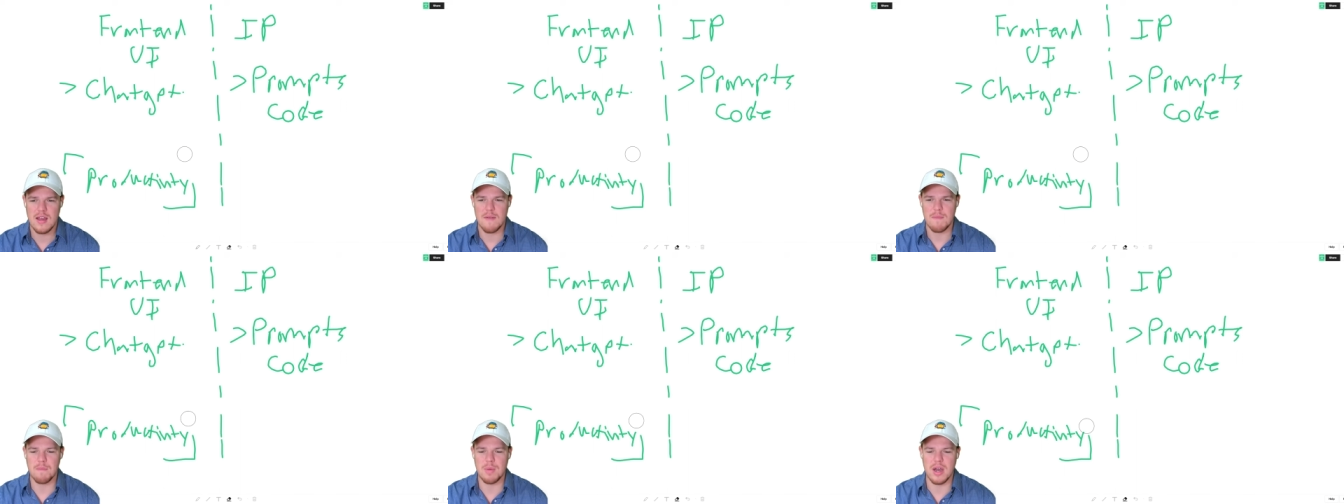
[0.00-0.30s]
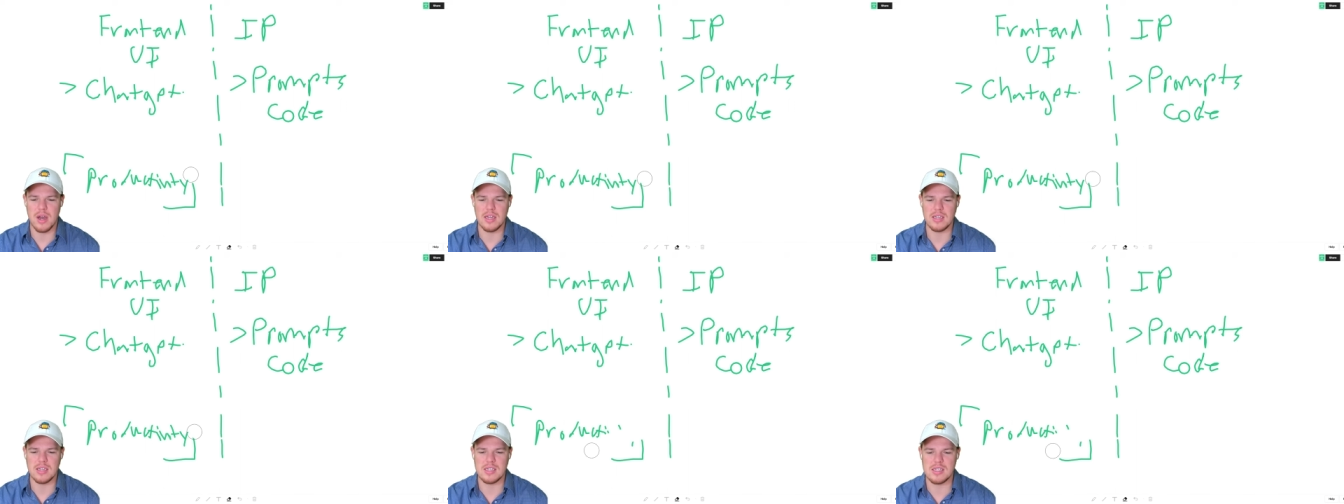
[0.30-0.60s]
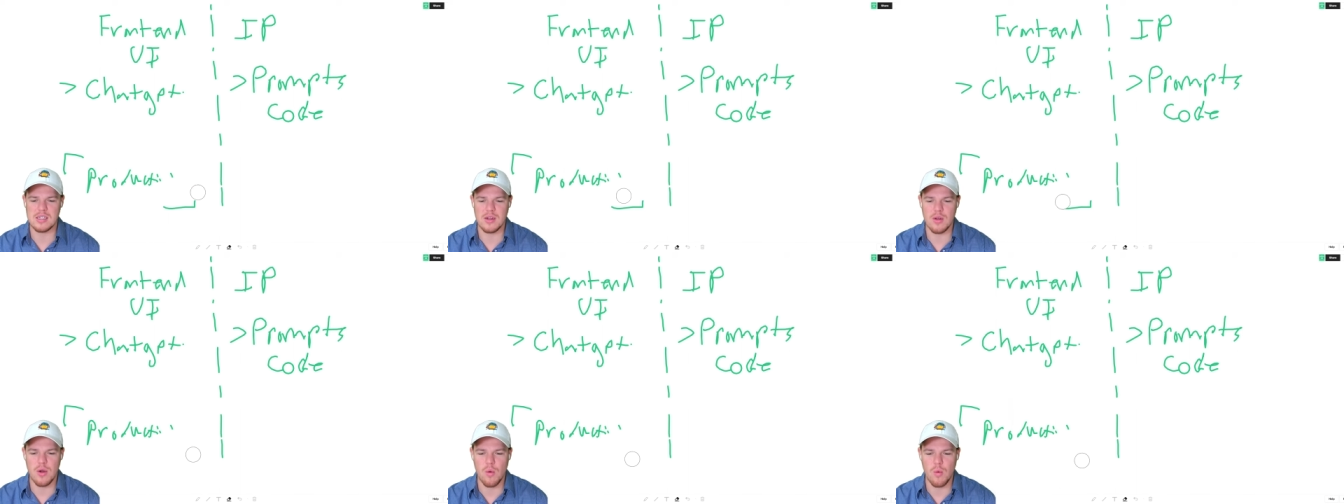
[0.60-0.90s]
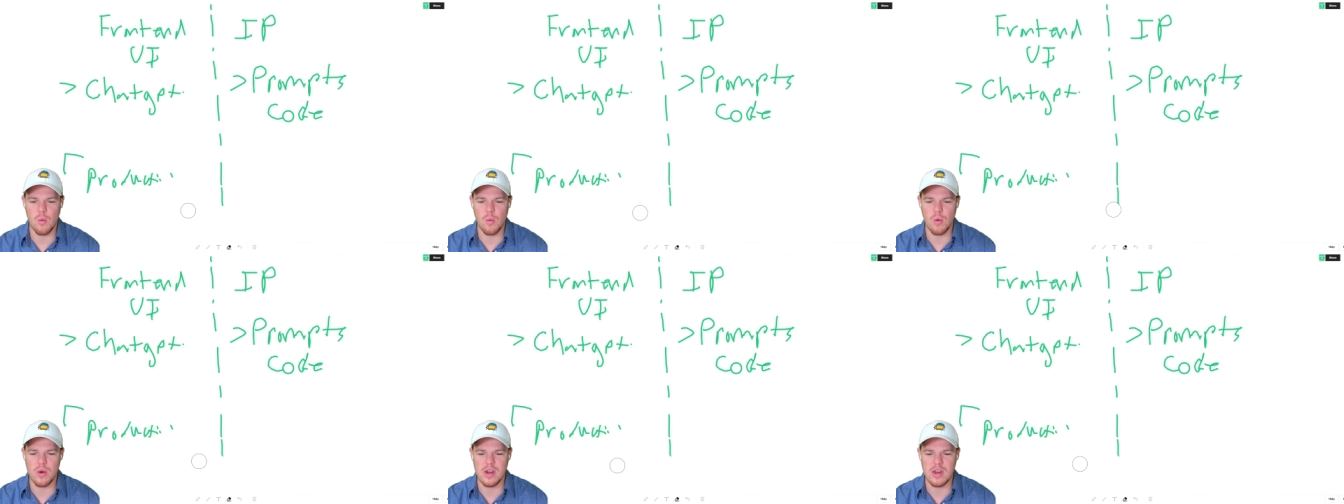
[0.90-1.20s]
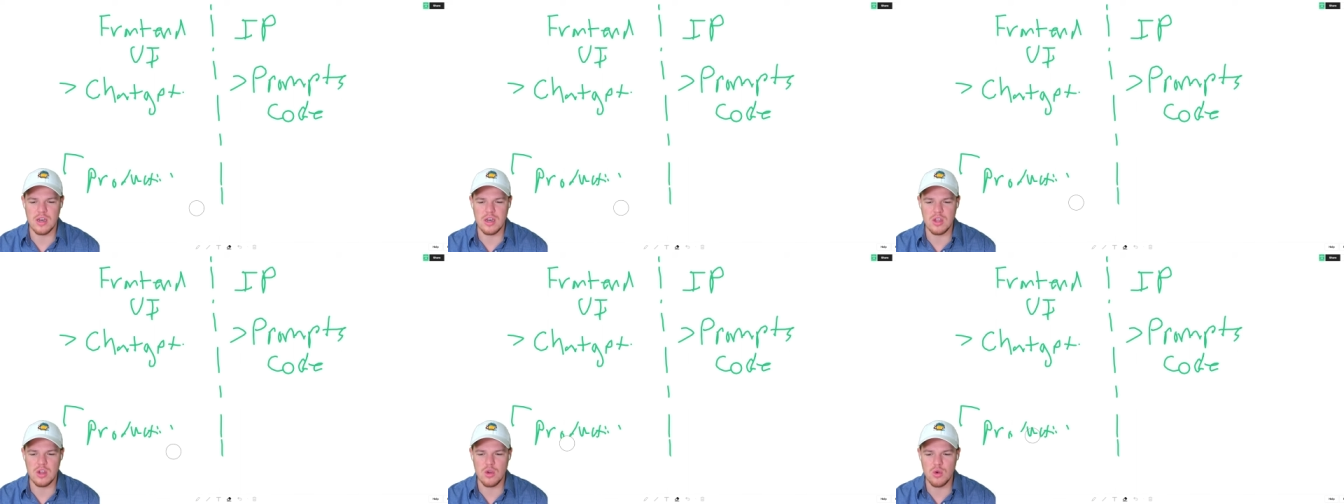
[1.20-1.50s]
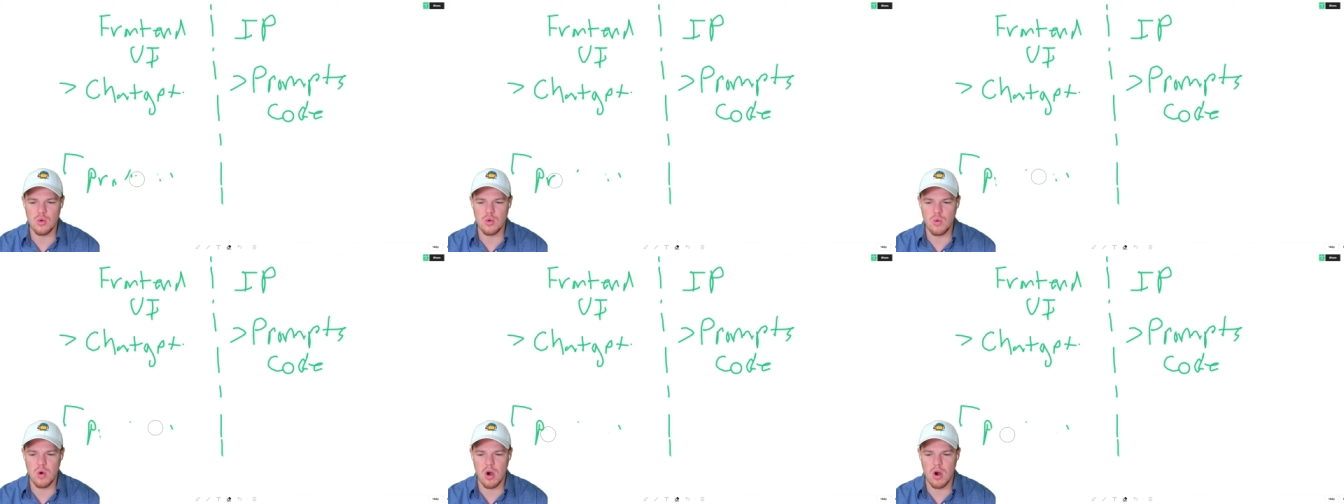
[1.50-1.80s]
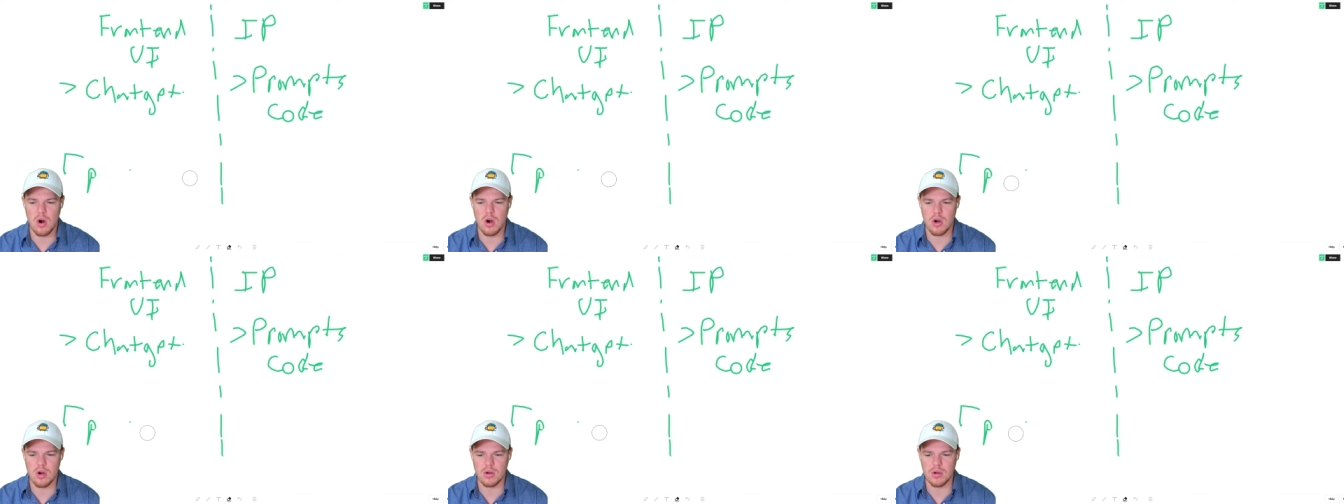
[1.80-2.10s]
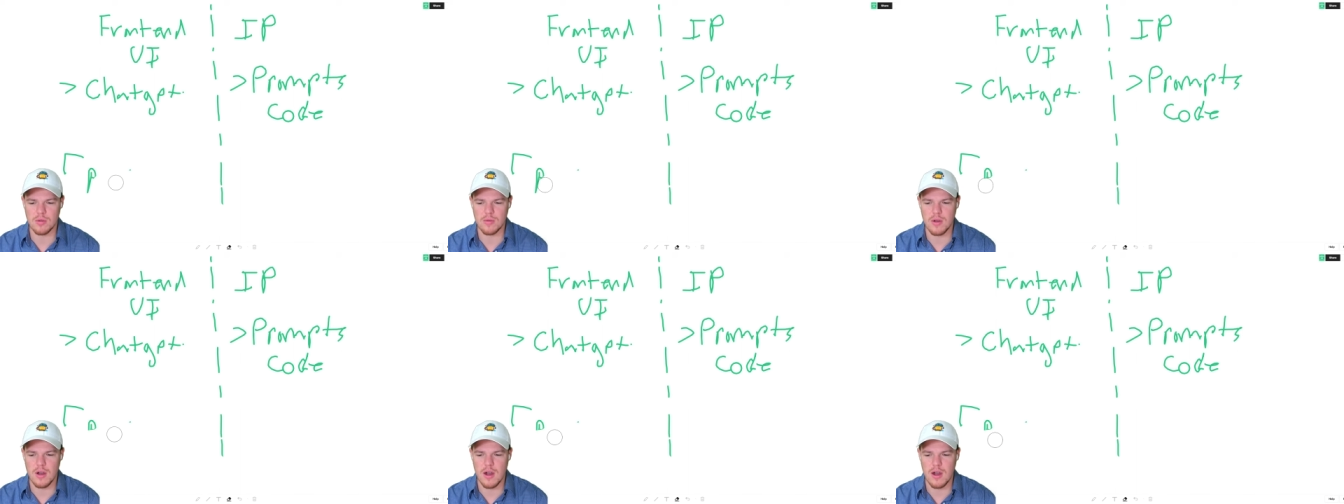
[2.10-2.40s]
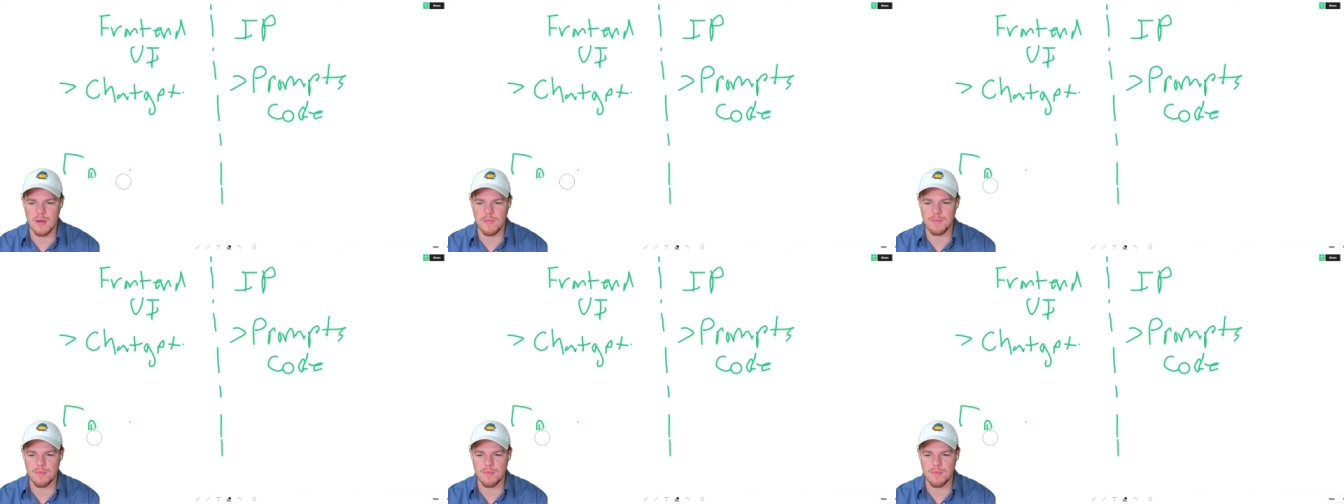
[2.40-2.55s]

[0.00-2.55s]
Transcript: But when you are uh,